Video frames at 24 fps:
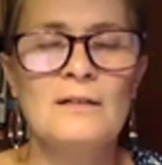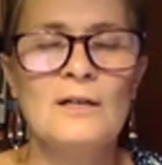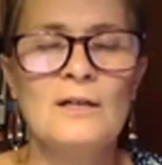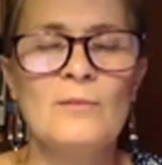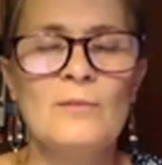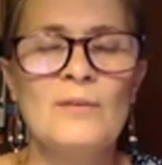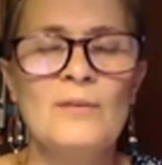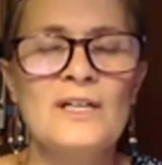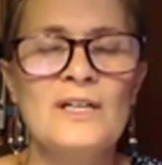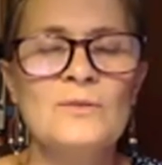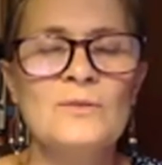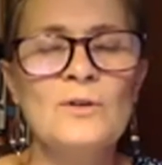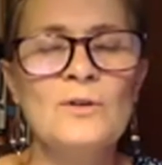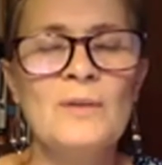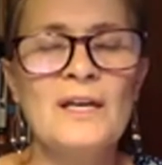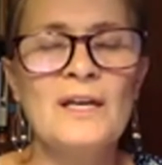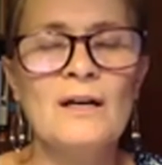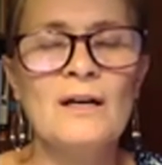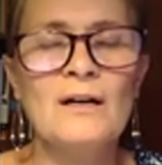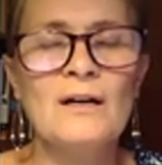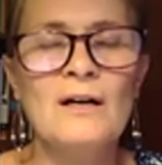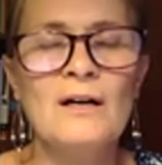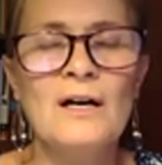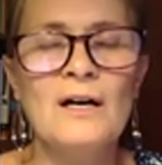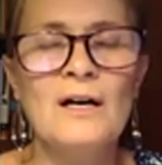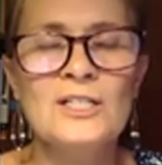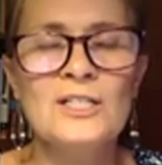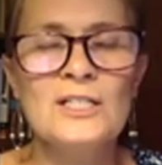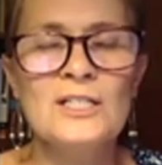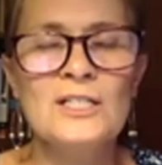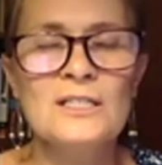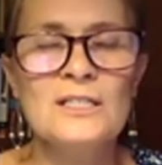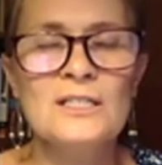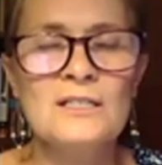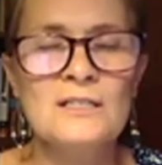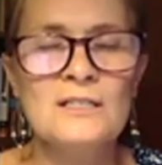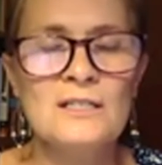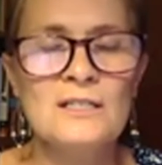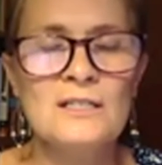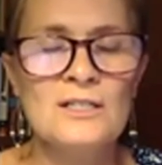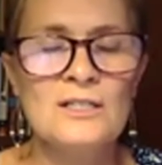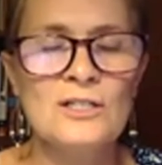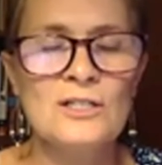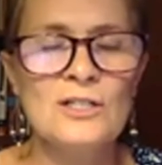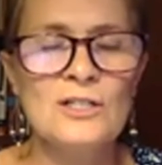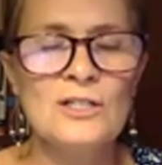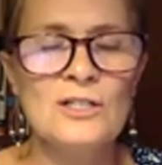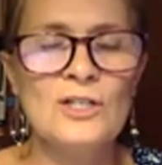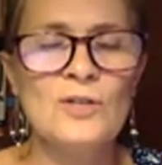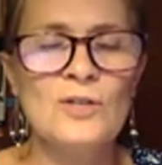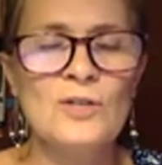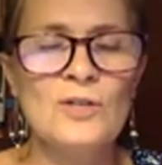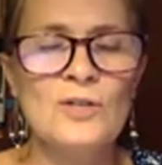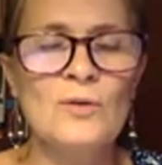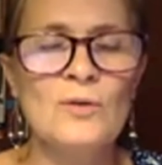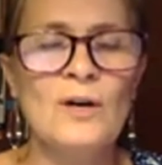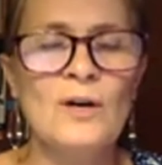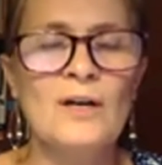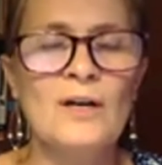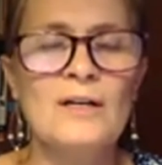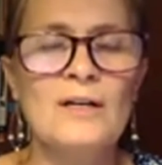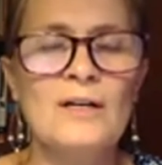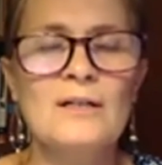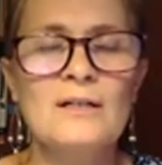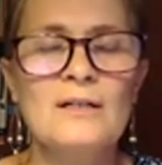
Because when you make a conscious decision, you are